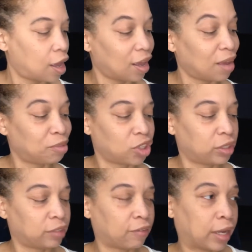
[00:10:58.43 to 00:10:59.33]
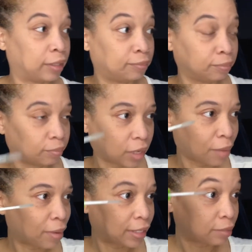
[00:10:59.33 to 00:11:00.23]
I'm sure it's fine. I
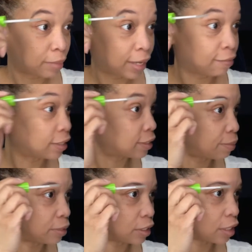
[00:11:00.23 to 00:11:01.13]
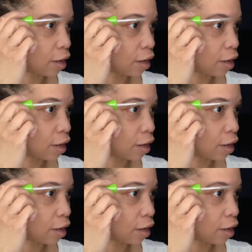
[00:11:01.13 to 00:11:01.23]
bet it's made of the same stuff.